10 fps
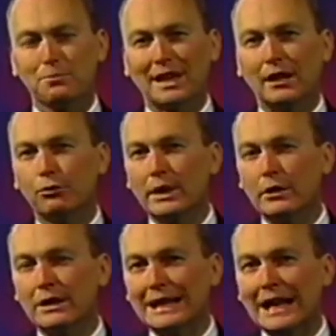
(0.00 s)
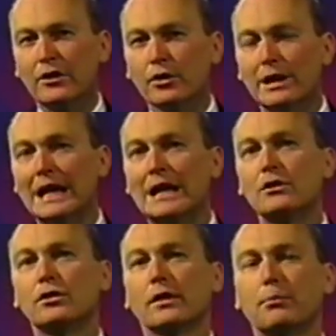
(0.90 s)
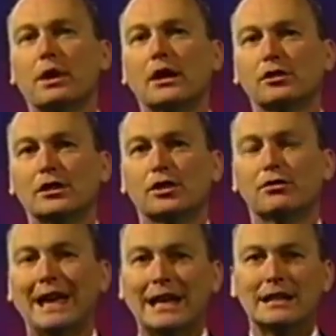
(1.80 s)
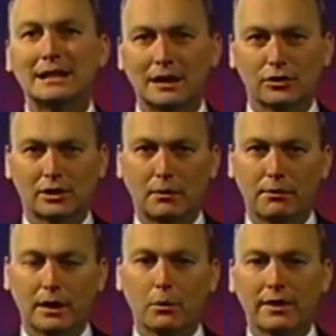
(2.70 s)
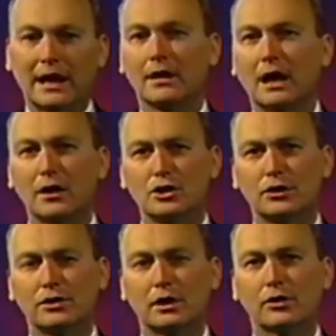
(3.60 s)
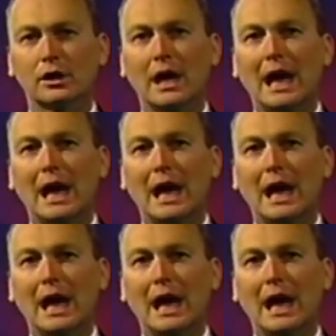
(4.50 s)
If we could enter into the process of ending something with that consciousness,